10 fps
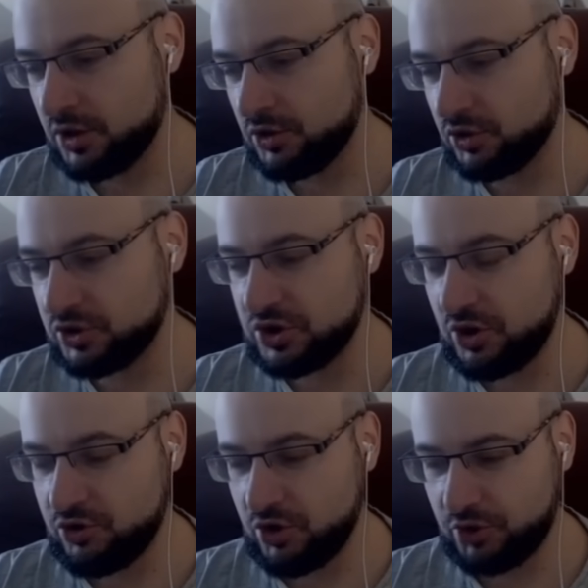does
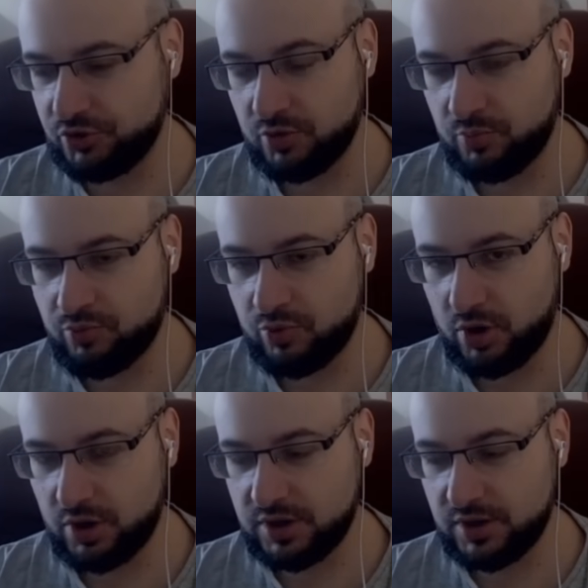not
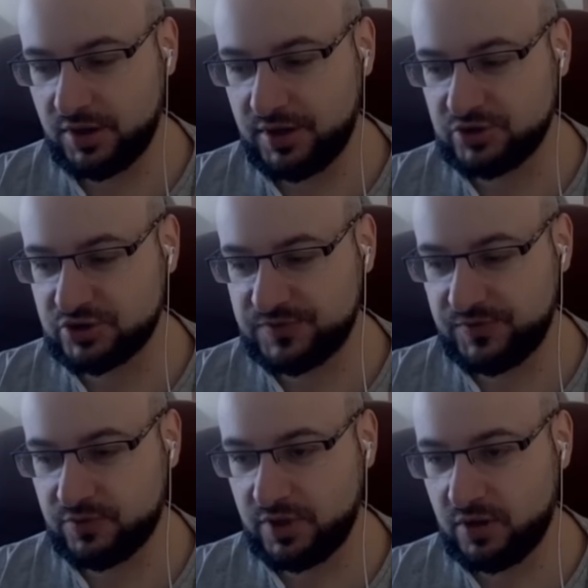proc Nature's
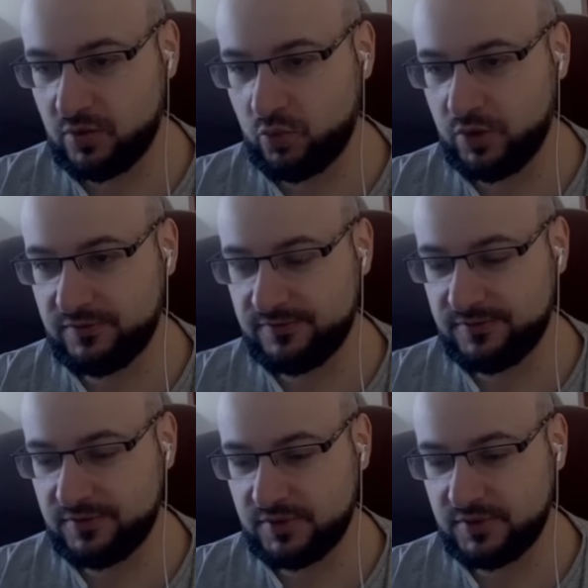Fury with